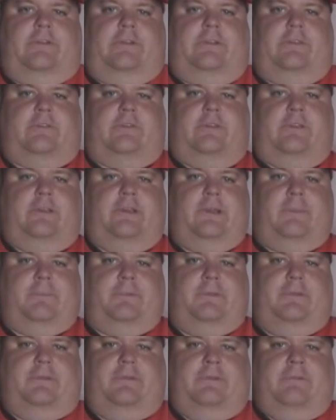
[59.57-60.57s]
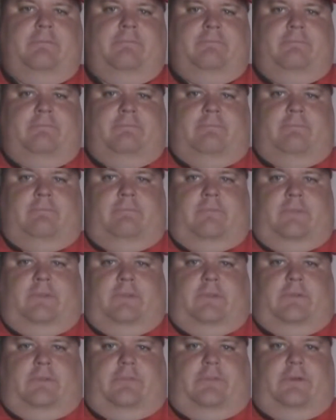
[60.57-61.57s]
That's going to happen
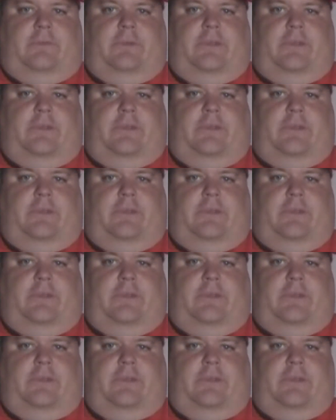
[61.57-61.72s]
in a few